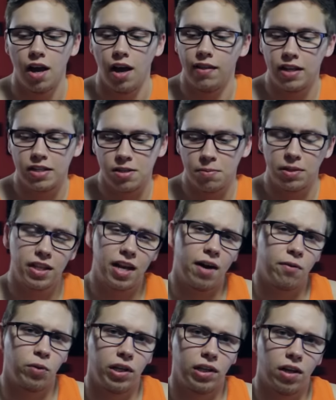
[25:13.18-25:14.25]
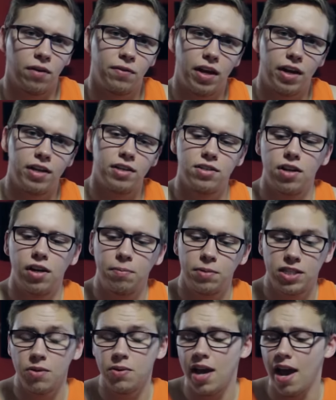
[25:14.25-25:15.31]
And that's something that I really love that he's done.
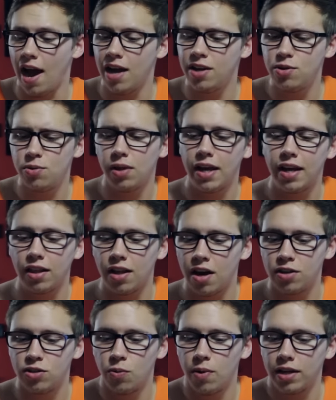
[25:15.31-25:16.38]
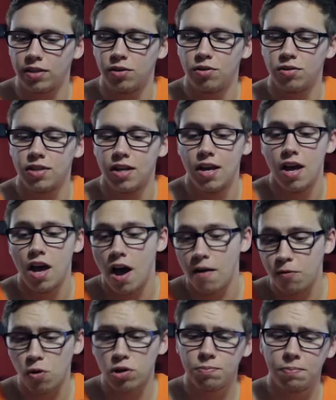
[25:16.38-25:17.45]
But so, yeah, I do like a lot of directors.
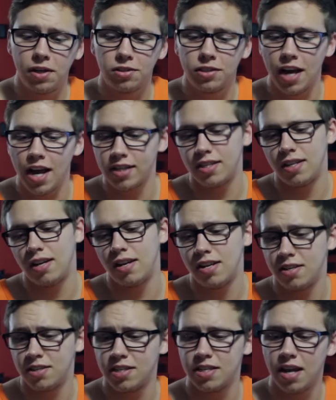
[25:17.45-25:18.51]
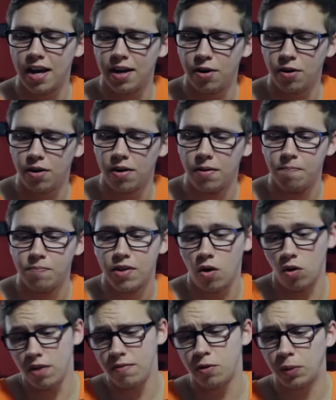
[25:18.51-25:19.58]
Of course, Peter Jackson and Snyder,
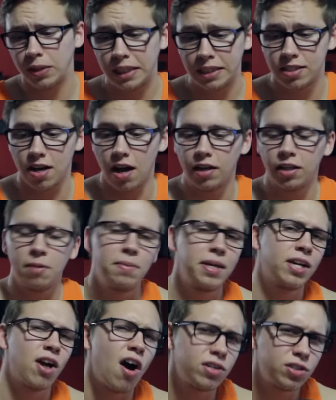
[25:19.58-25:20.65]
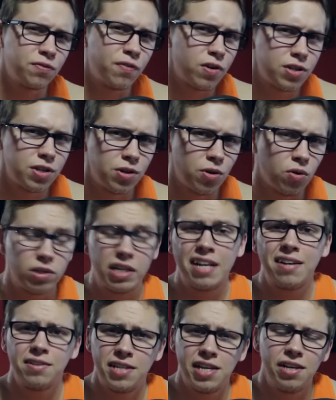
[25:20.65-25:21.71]
or even Ridley Scott can be controversial.
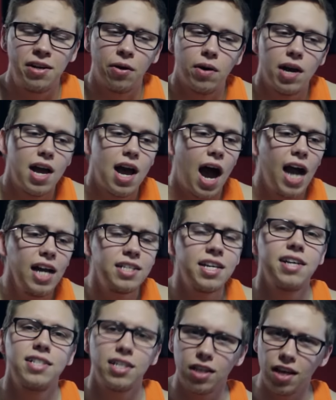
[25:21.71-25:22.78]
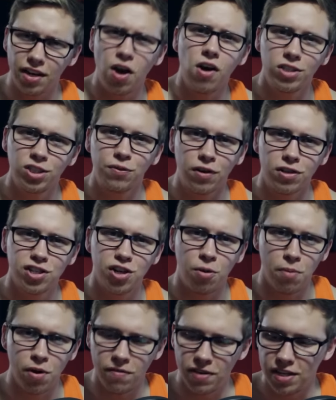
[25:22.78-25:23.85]
Tarantino. I tend to like controversial
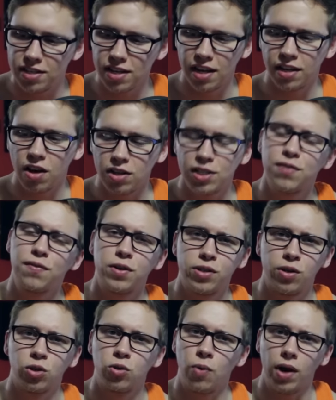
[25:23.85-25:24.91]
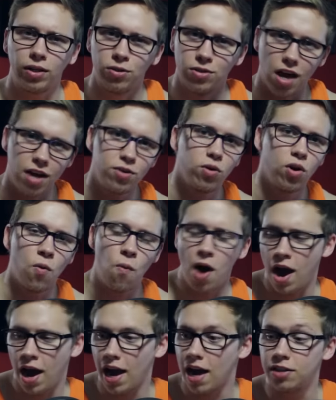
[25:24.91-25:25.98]
movies and controversial directors. I don't know
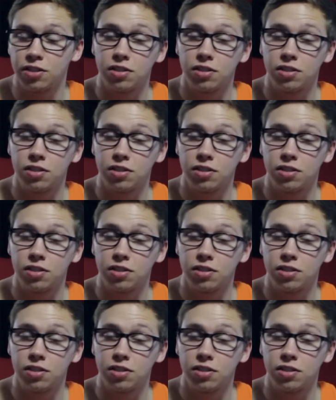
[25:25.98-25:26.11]
why.